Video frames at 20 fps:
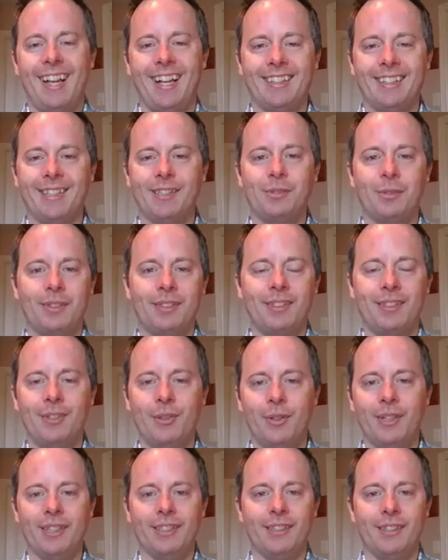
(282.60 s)
And that's what they're
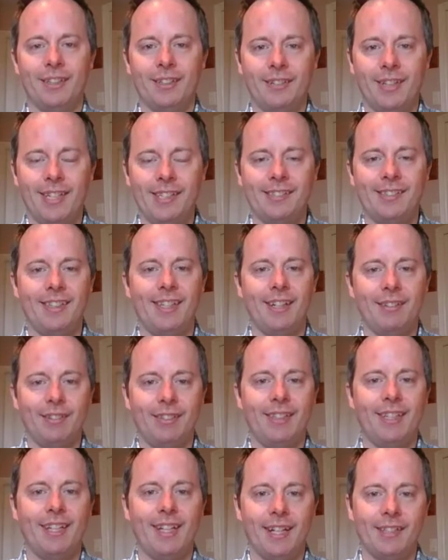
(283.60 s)
doing. They're erasing
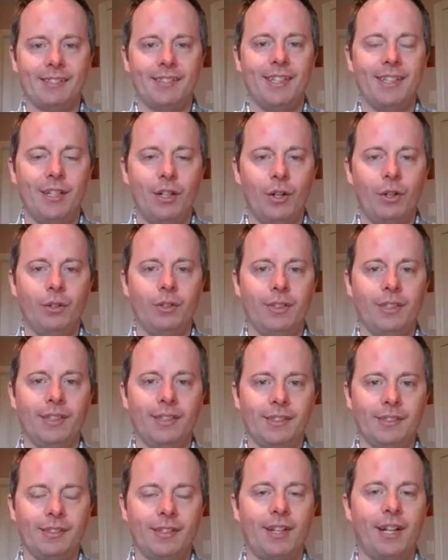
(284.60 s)
everything as they go,
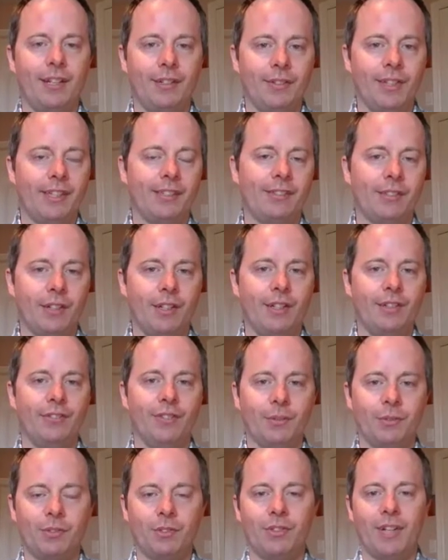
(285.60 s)
and it's kind of like starting
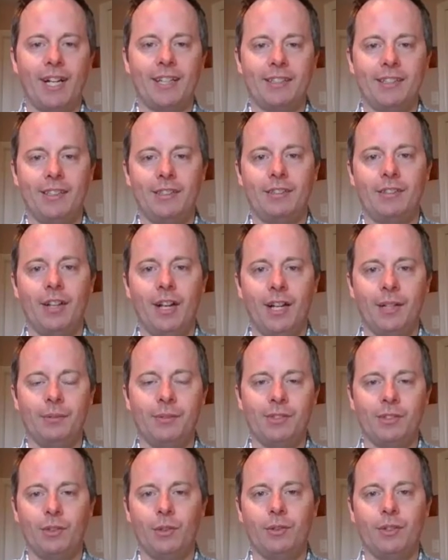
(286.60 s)
from scratch each
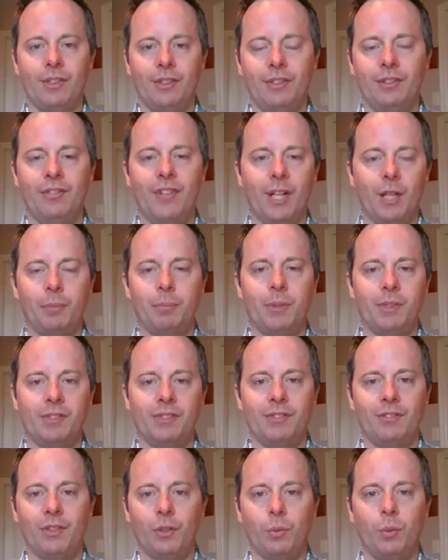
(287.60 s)
time. So the
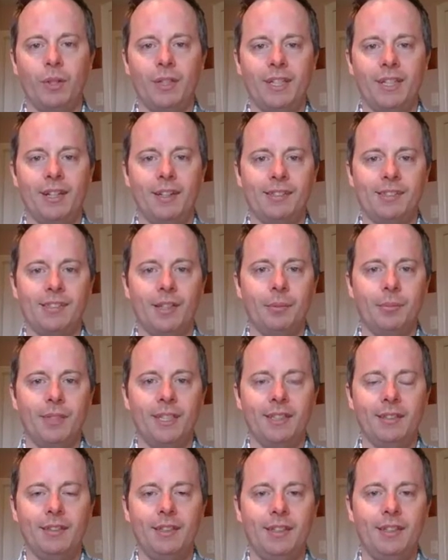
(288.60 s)
developers, if you're working on
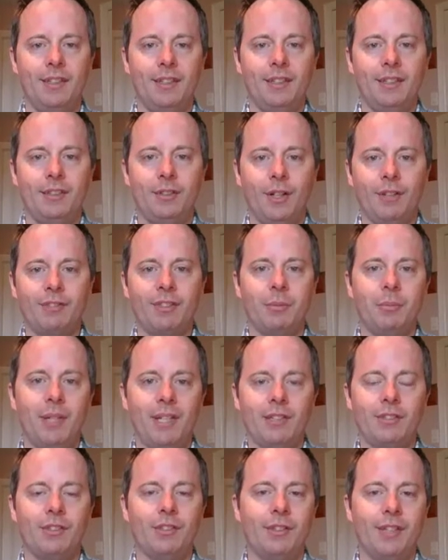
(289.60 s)
something, you have to
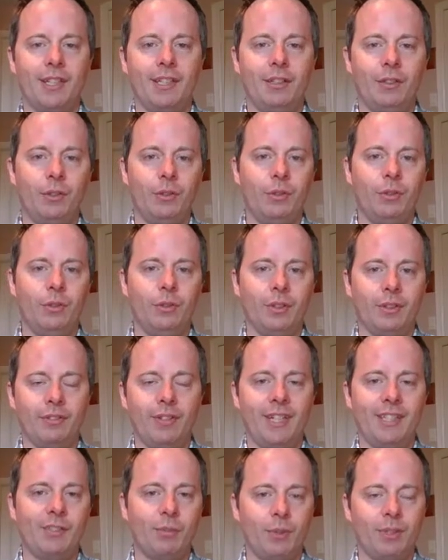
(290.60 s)
make sure that you
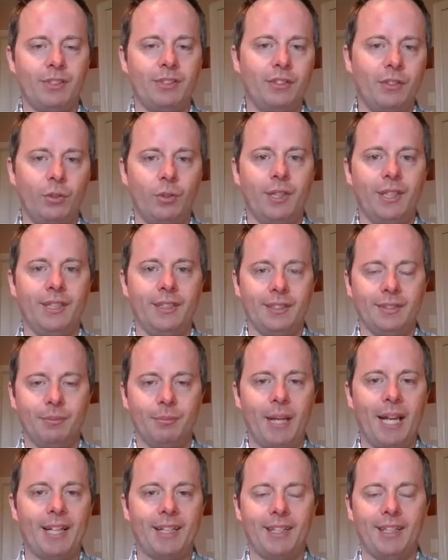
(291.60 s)
erase what you're doing
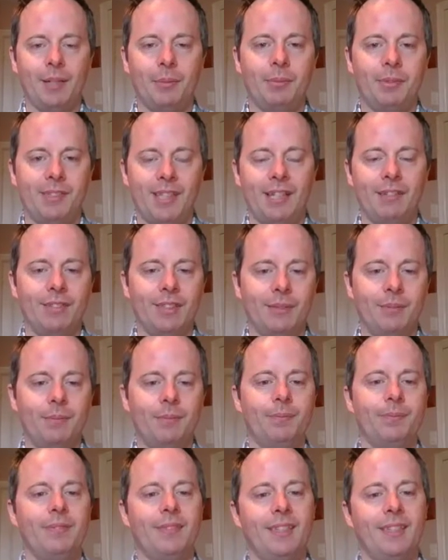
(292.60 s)
and back it up, save it.